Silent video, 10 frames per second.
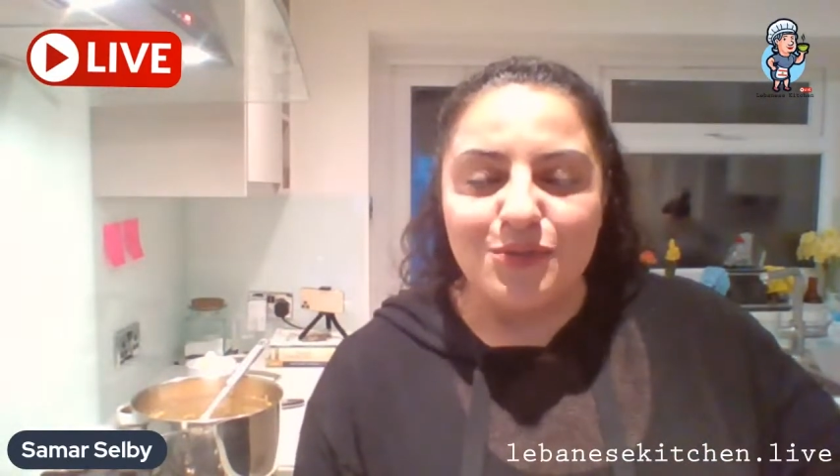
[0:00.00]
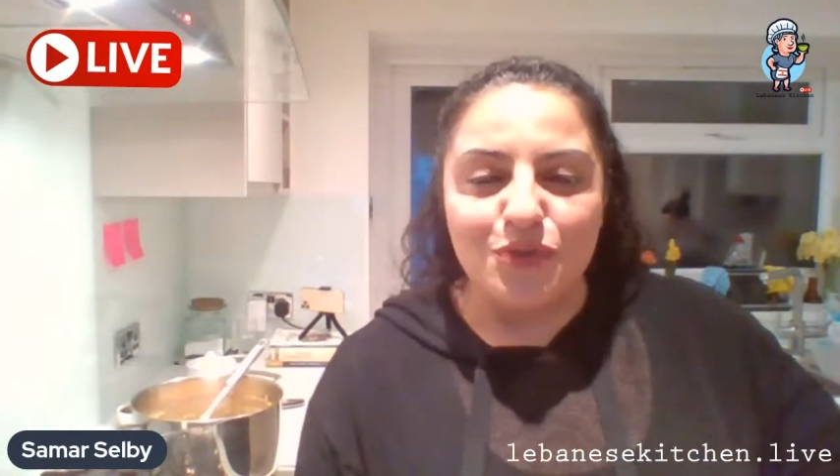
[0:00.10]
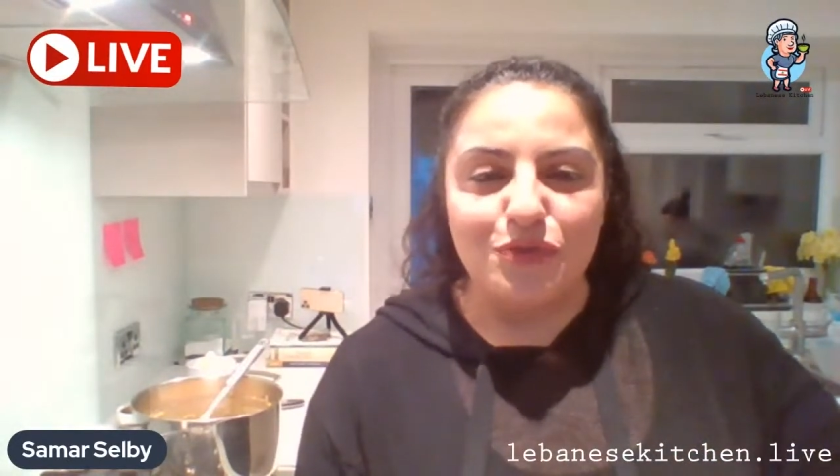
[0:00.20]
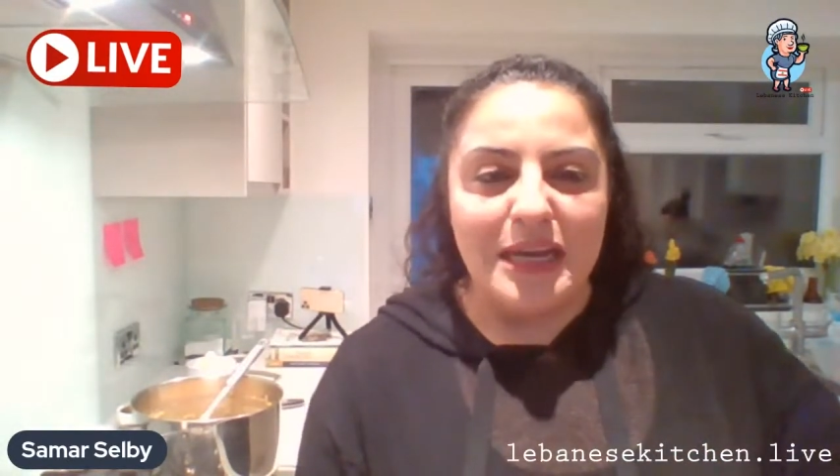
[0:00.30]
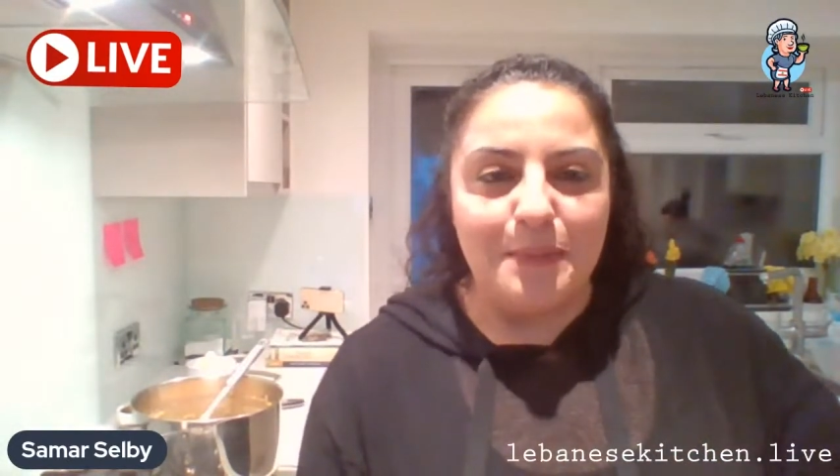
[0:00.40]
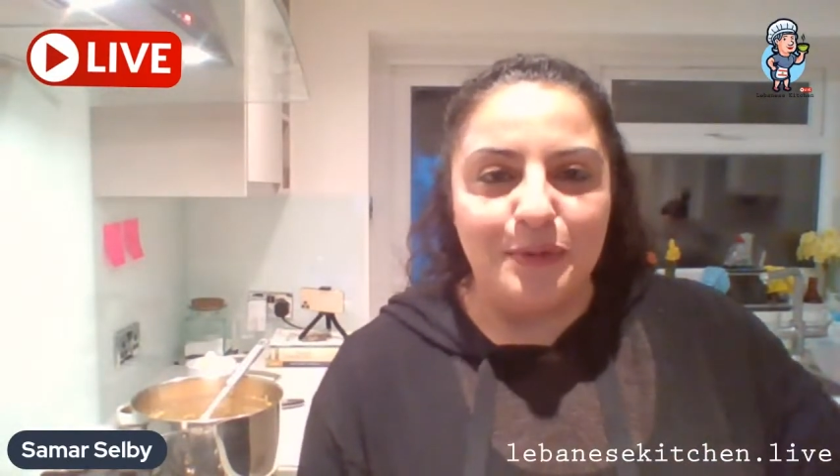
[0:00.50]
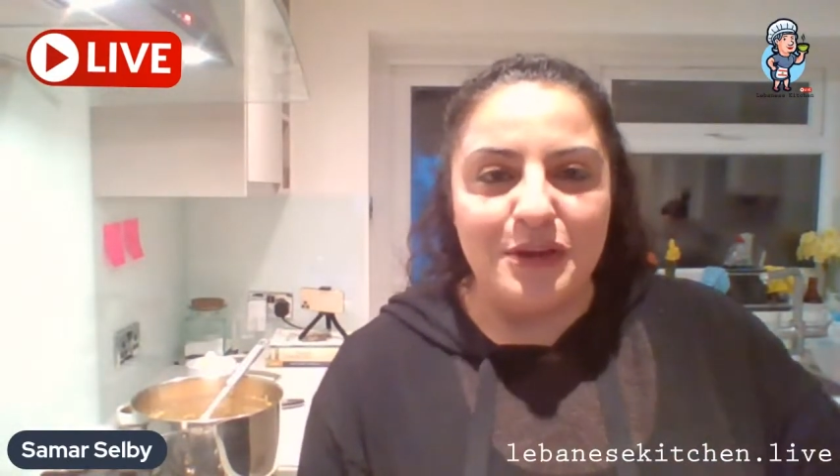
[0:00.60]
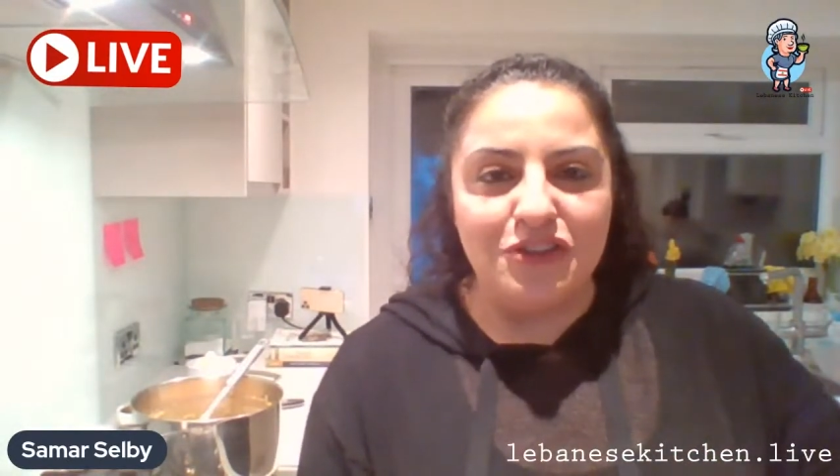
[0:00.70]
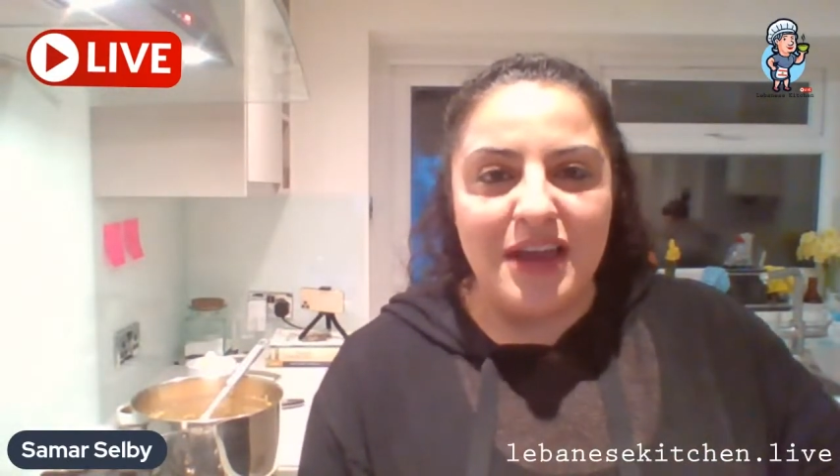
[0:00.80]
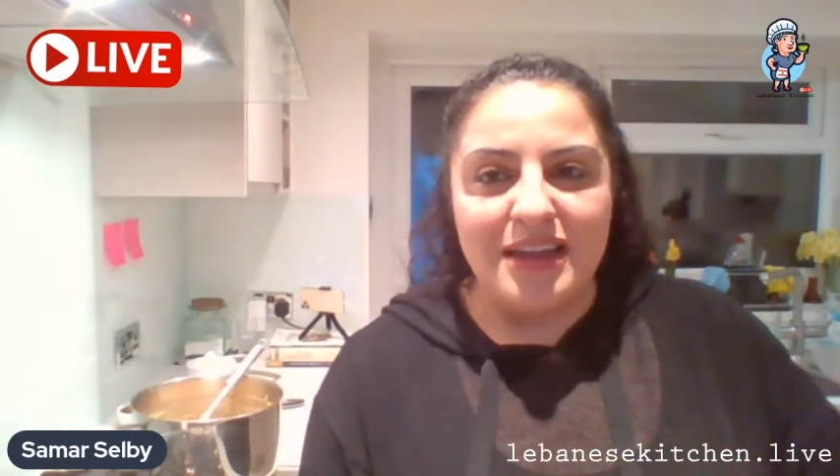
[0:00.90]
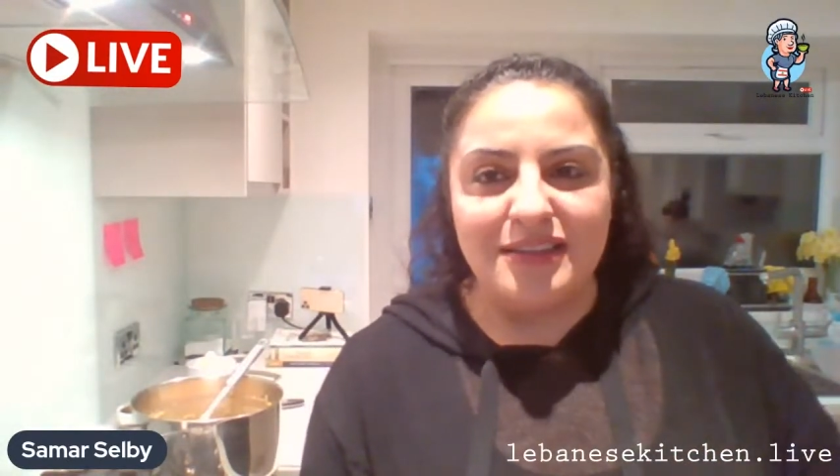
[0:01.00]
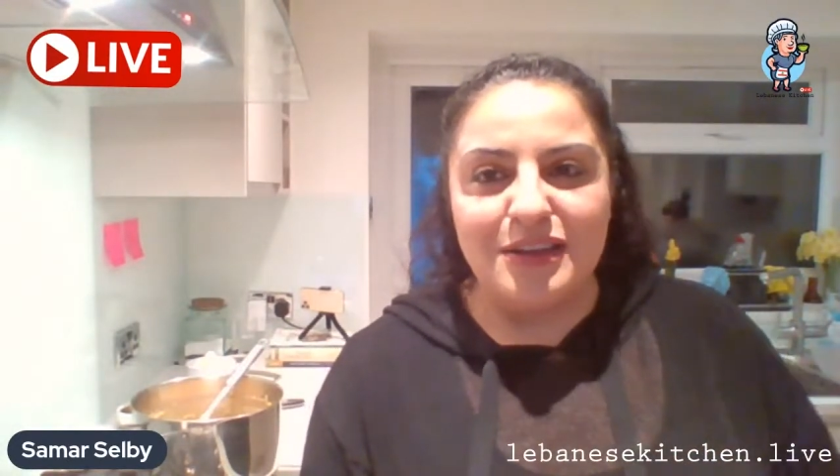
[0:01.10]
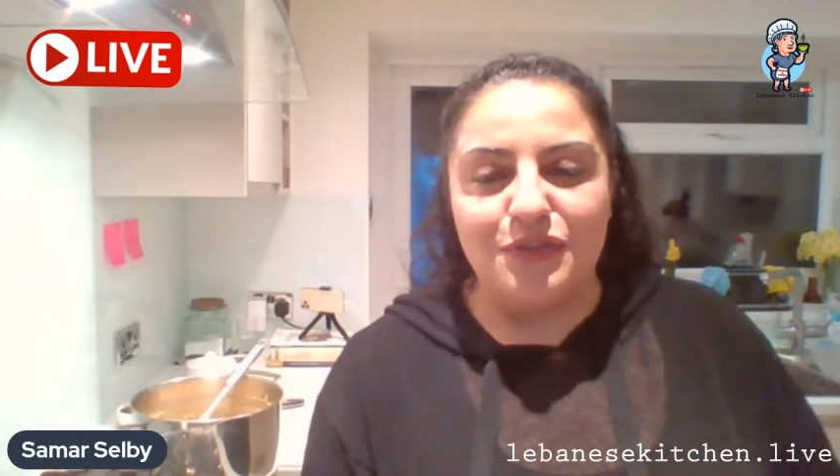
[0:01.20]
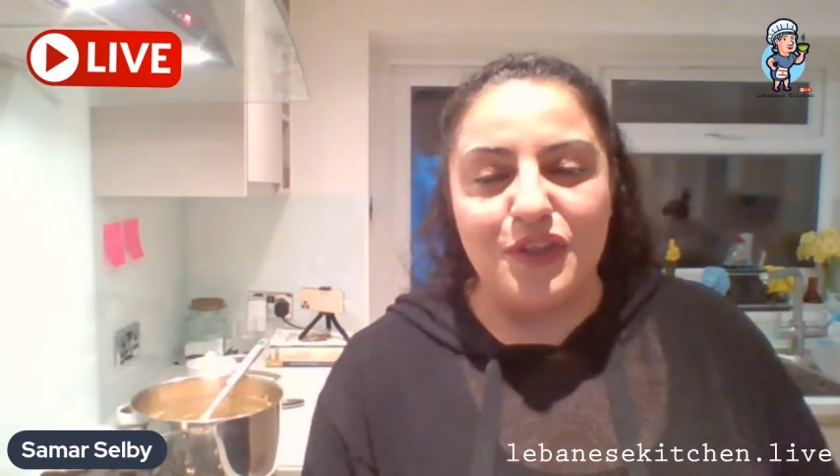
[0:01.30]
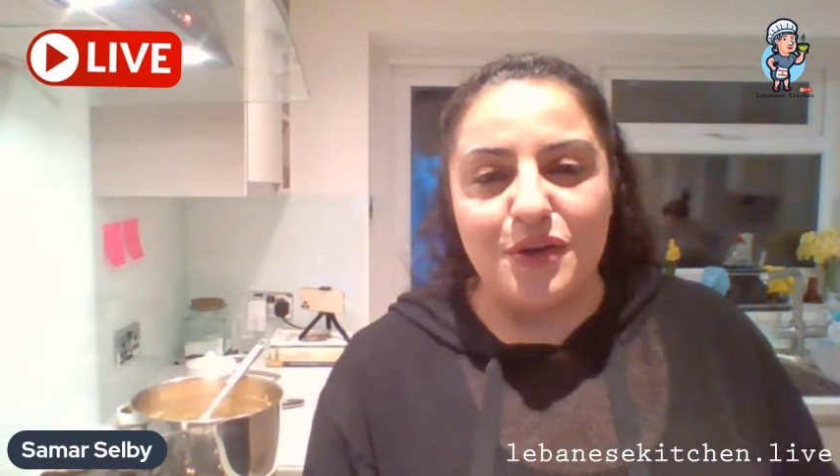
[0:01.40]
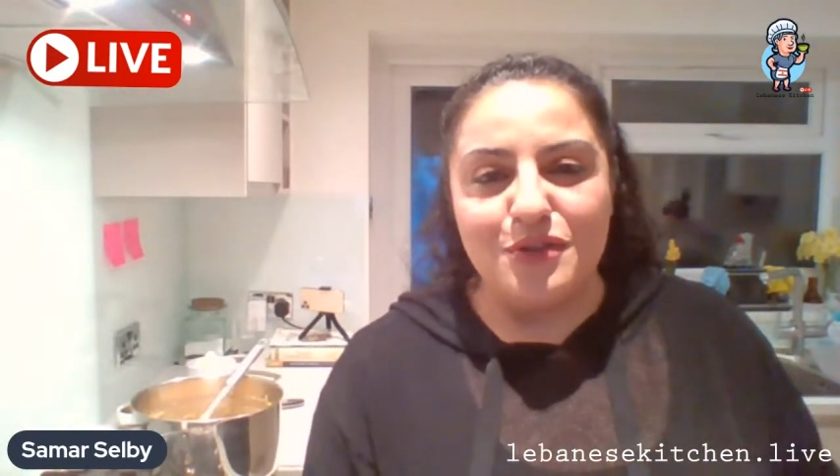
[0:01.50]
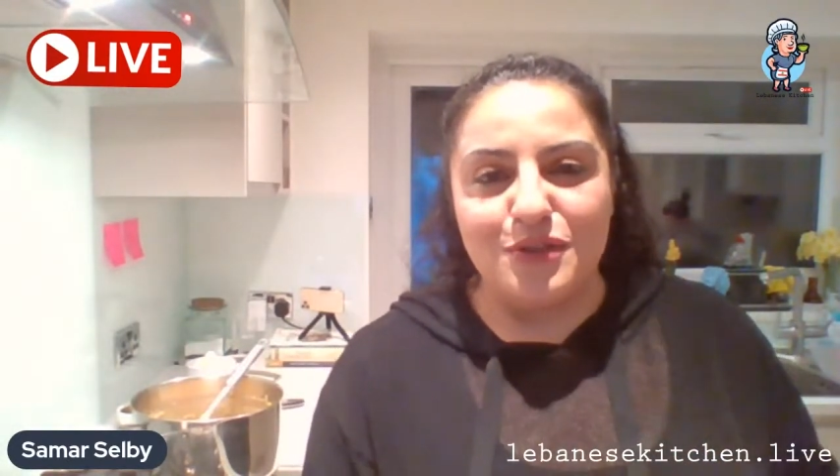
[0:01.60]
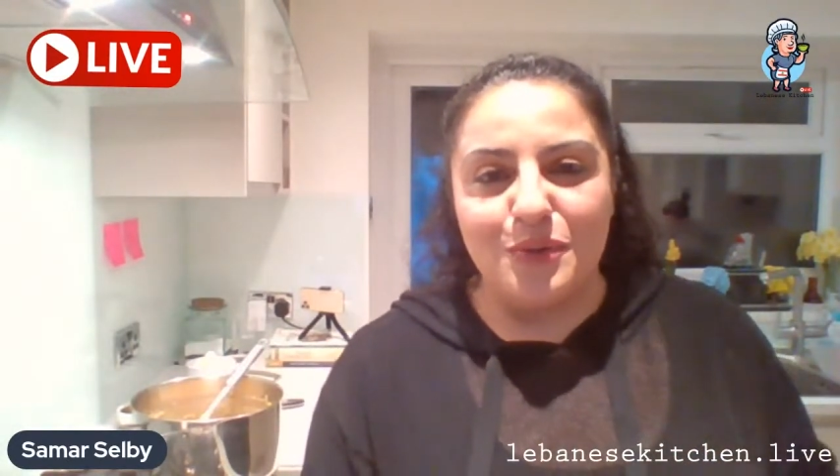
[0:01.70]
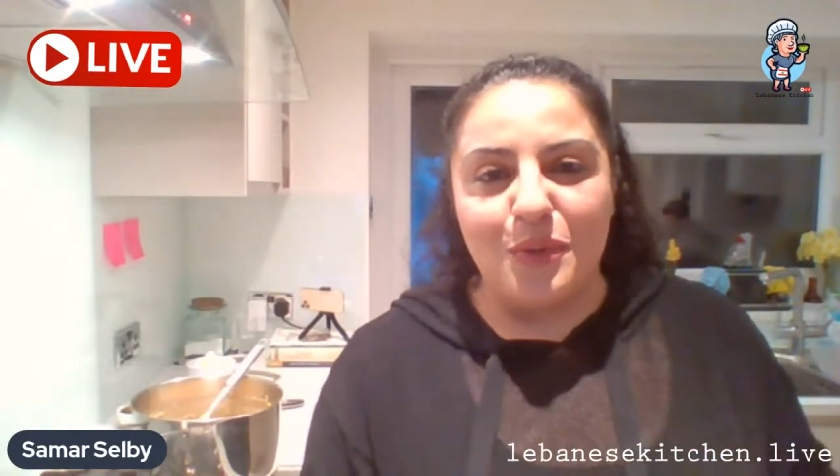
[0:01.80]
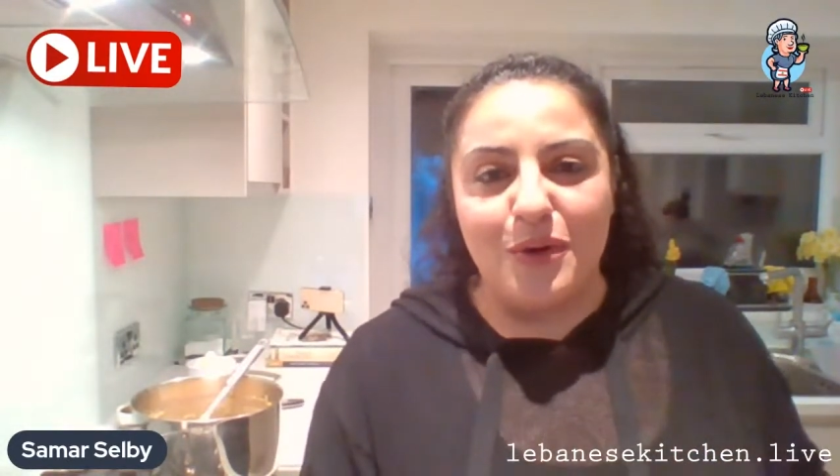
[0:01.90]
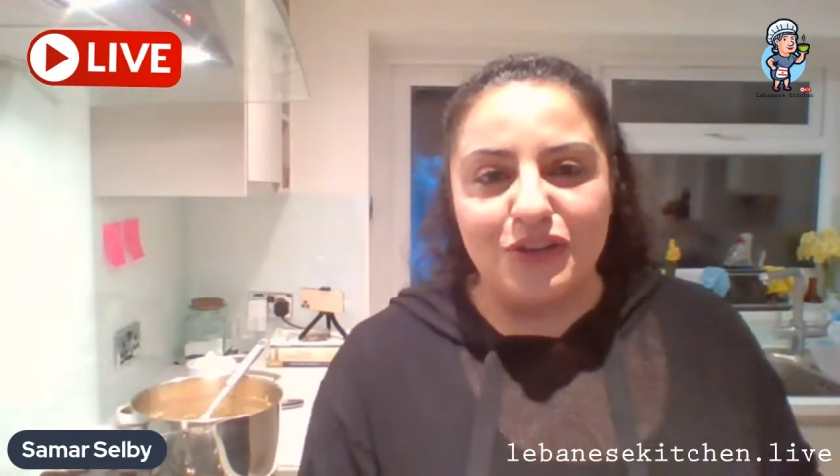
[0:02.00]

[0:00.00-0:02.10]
It was really appreciated for those that were